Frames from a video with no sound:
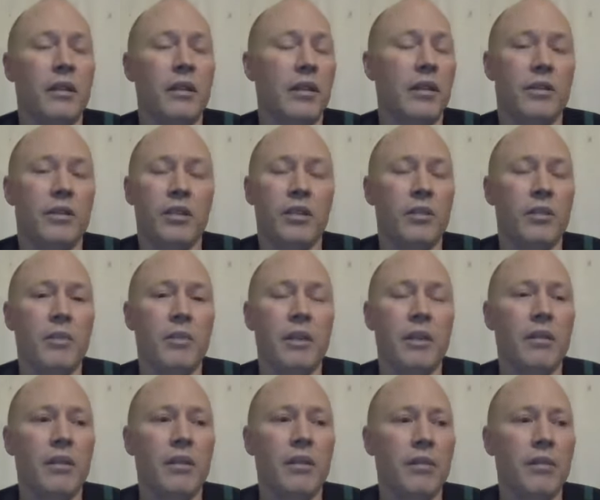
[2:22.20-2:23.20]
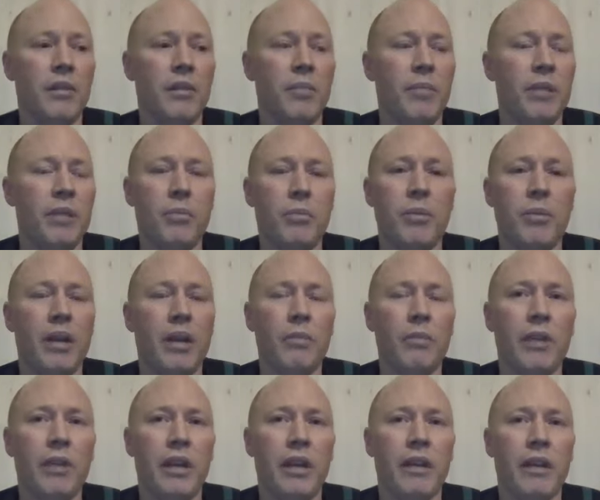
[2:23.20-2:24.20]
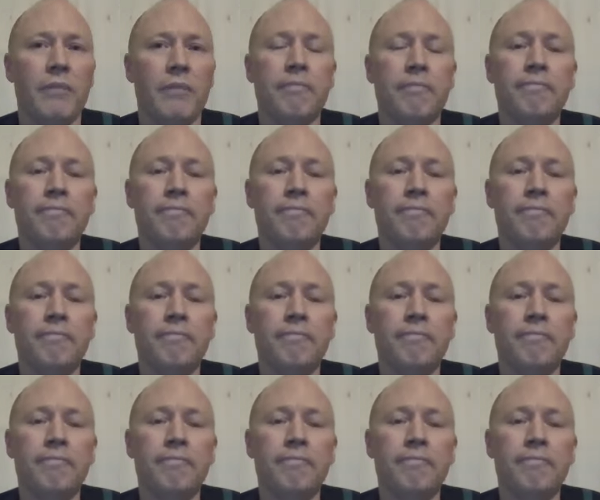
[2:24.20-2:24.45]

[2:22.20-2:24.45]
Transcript: Yeah, just to be the, the best prepared we can.